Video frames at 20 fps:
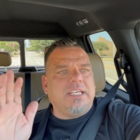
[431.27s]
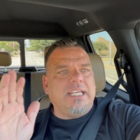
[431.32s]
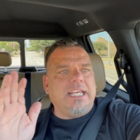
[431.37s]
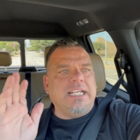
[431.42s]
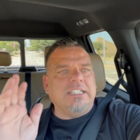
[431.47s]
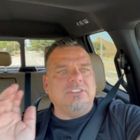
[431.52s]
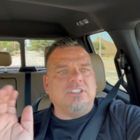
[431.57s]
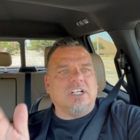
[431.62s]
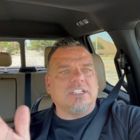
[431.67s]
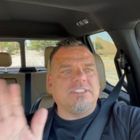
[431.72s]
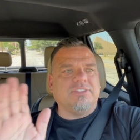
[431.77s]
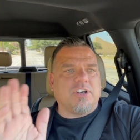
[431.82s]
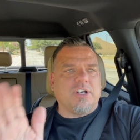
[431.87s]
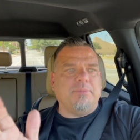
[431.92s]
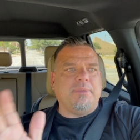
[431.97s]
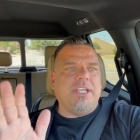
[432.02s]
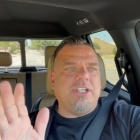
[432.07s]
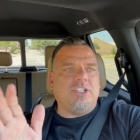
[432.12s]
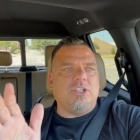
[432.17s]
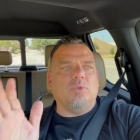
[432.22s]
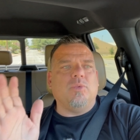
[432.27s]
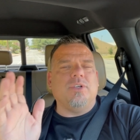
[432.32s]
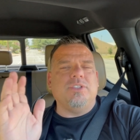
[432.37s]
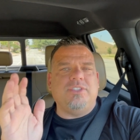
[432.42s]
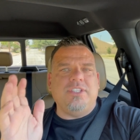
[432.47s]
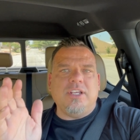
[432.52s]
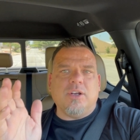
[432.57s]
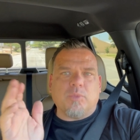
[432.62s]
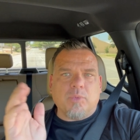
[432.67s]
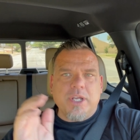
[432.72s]
Inductive automation was
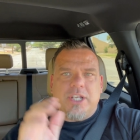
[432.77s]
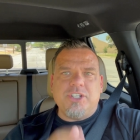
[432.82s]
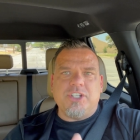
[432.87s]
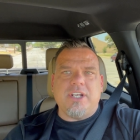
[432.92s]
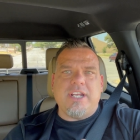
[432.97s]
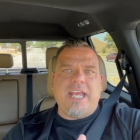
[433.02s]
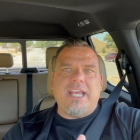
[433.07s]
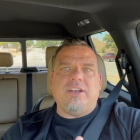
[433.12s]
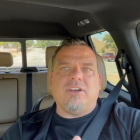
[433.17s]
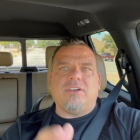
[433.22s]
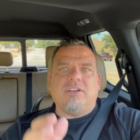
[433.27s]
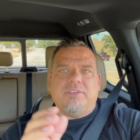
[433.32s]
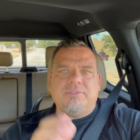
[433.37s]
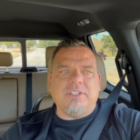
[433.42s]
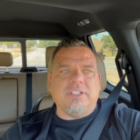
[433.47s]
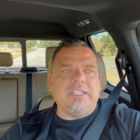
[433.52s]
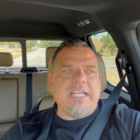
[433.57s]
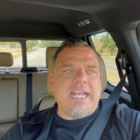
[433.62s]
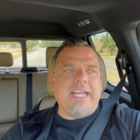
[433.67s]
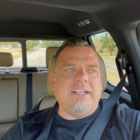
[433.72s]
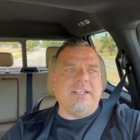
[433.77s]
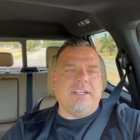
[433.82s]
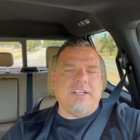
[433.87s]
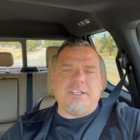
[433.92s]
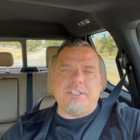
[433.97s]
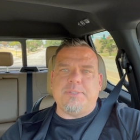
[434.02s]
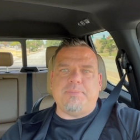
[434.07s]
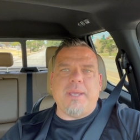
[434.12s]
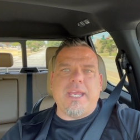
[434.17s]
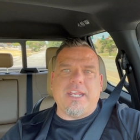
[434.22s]
the originator of the land and
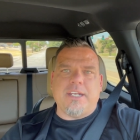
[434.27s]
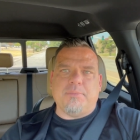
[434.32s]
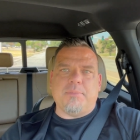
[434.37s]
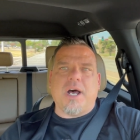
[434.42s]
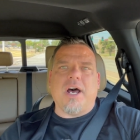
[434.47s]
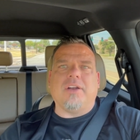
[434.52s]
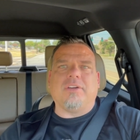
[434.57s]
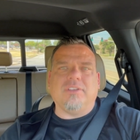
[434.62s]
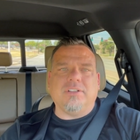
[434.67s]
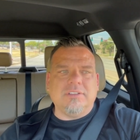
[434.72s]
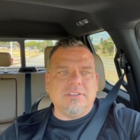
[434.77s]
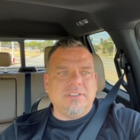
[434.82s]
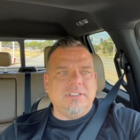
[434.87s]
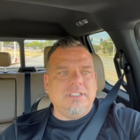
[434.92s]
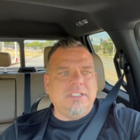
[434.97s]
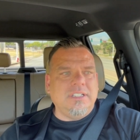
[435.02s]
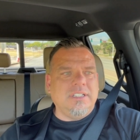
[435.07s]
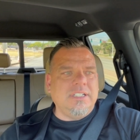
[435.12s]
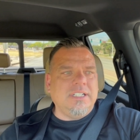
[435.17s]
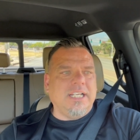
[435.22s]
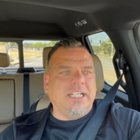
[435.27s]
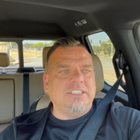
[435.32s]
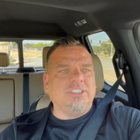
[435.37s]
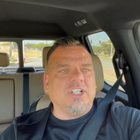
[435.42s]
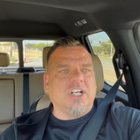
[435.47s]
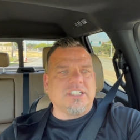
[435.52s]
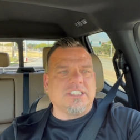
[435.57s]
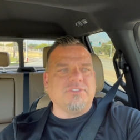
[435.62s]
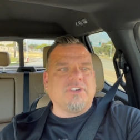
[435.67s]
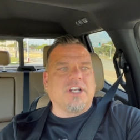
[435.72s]
expand model.
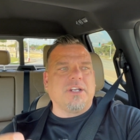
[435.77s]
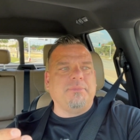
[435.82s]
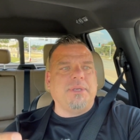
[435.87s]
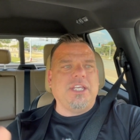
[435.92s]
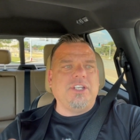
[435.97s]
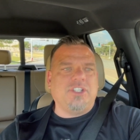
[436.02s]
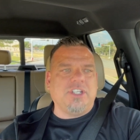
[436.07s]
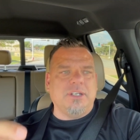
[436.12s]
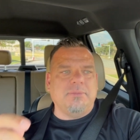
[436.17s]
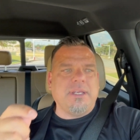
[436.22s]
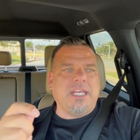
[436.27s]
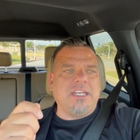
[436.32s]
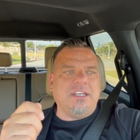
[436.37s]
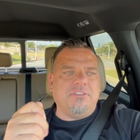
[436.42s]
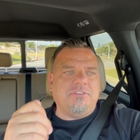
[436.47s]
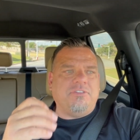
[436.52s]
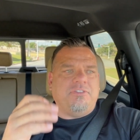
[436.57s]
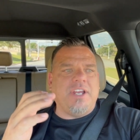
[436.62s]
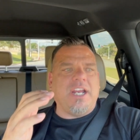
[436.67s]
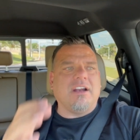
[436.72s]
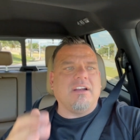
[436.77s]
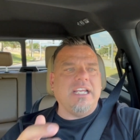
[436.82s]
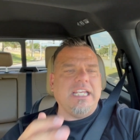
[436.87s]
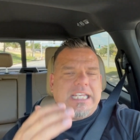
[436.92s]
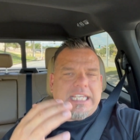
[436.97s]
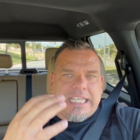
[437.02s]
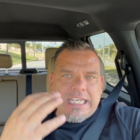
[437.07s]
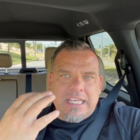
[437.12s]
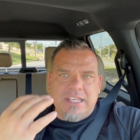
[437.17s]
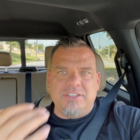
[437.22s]
Inductive automation made it
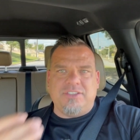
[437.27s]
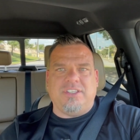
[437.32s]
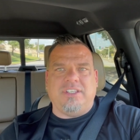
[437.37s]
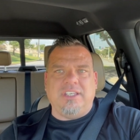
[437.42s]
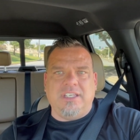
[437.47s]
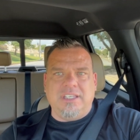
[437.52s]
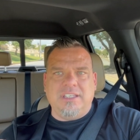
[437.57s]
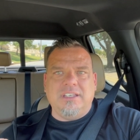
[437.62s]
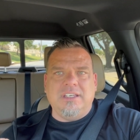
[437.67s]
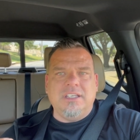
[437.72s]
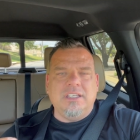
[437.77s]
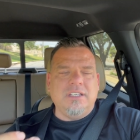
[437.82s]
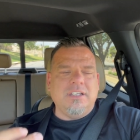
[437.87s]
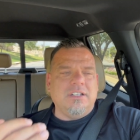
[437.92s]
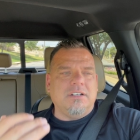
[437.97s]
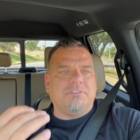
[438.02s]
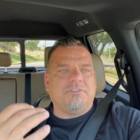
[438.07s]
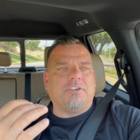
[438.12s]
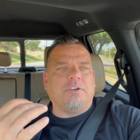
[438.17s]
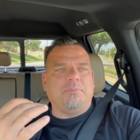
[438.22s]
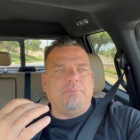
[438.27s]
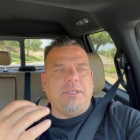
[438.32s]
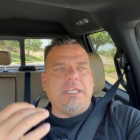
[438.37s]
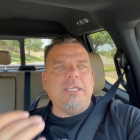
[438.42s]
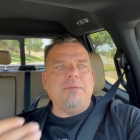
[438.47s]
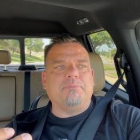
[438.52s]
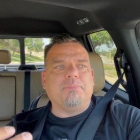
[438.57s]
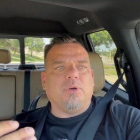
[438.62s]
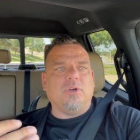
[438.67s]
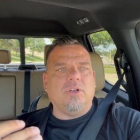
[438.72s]
very easy for
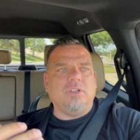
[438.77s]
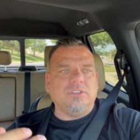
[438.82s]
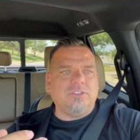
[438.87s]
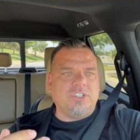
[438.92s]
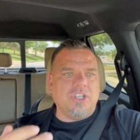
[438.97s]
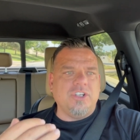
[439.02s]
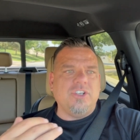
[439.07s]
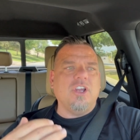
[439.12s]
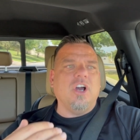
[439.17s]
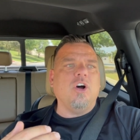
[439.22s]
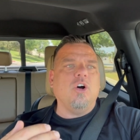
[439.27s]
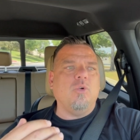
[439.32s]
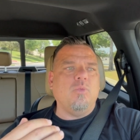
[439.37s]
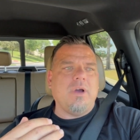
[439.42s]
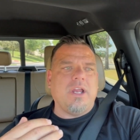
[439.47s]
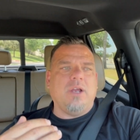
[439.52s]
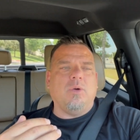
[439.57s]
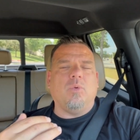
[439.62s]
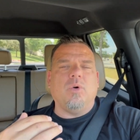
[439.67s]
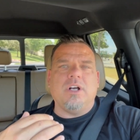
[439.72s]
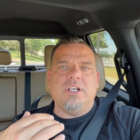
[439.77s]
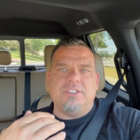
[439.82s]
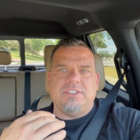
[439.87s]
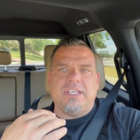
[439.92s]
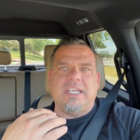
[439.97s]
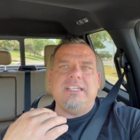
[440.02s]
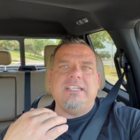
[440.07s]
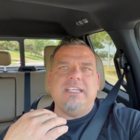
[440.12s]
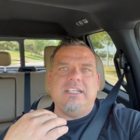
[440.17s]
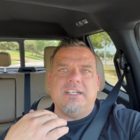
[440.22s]
people to know when it was
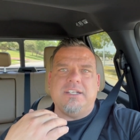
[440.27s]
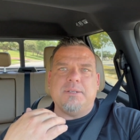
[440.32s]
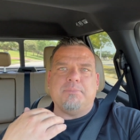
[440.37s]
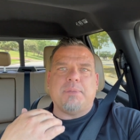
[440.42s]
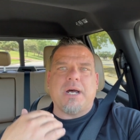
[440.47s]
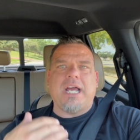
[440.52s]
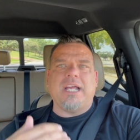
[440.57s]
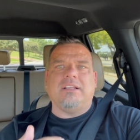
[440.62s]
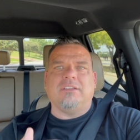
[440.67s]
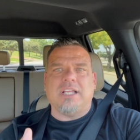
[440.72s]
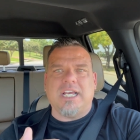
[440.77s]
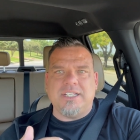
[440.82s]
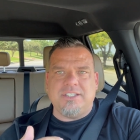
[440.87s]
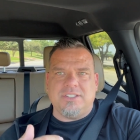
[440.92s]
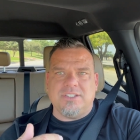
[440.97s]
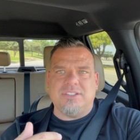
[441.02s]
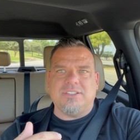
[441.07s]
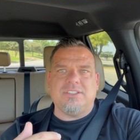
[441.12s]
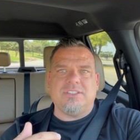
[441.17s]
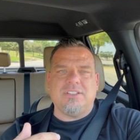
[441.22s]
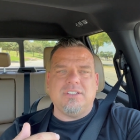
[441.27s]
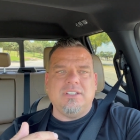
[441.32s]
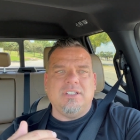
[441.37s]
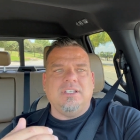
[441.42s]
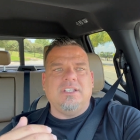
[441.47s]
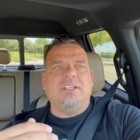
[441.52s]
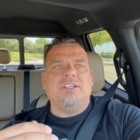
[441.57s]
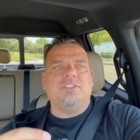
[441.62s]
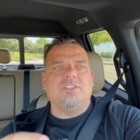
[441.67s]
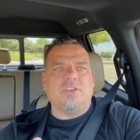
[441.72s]
they needed to buy a license.
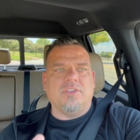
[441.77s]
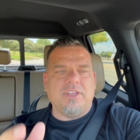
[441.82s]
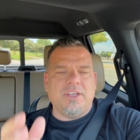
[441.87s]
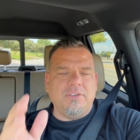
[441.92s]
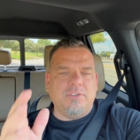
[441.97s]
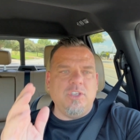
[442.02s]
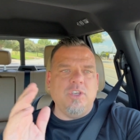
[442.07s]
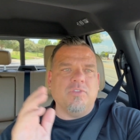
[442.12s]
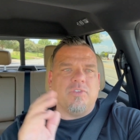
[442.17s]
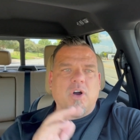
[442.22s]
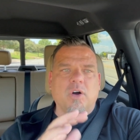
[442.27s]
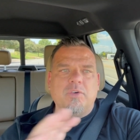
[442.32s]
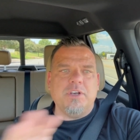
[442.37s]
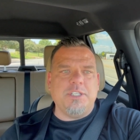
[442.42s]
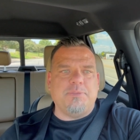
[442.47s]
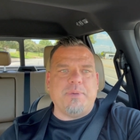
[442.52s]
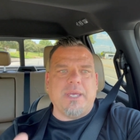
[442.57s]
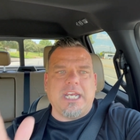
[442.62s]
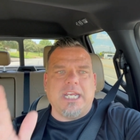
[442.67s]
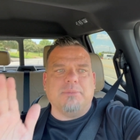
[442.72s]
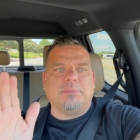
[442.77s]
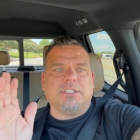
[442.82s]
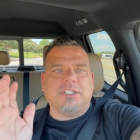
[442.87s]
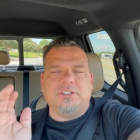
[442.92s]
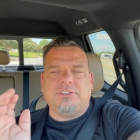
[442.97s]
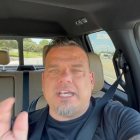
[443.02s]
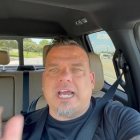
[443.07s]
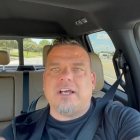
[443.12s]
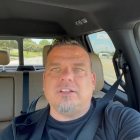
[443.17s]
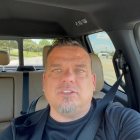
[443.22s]
So you've always been able to
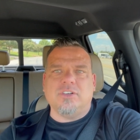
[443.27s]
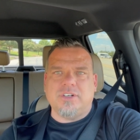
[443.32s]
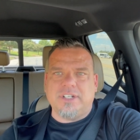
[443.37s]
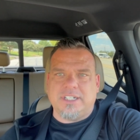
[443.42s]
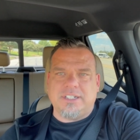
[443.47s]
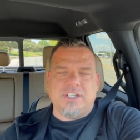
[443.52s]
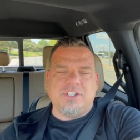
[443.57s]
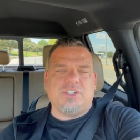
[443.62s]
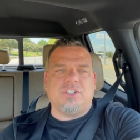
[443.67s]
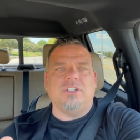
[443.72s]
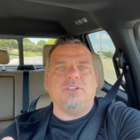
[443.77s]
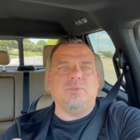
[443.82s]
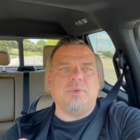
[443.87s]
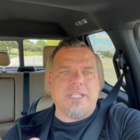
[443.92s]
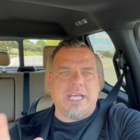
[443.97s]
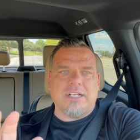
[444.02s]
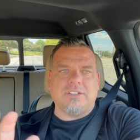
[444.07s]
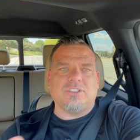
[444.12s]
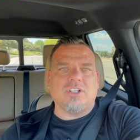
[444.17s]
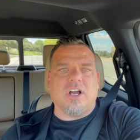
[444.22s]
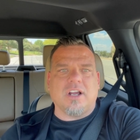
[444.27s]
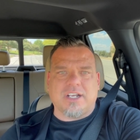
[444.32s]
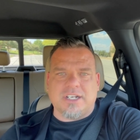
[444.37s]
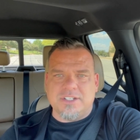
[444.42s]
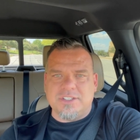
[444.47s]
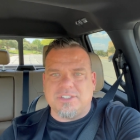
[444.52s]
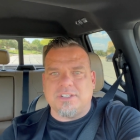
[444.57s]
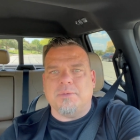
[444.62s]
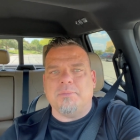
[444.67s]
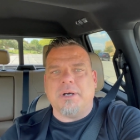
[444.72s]
download Ignition without talking
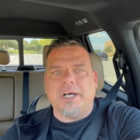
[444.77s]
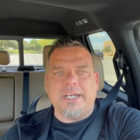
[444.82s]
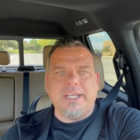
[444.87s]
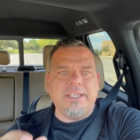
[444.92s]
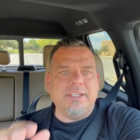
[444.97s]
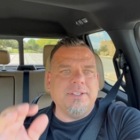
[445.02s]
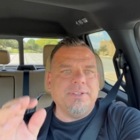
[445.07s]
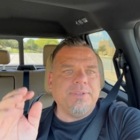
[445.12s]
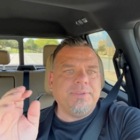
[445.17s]
to somebody,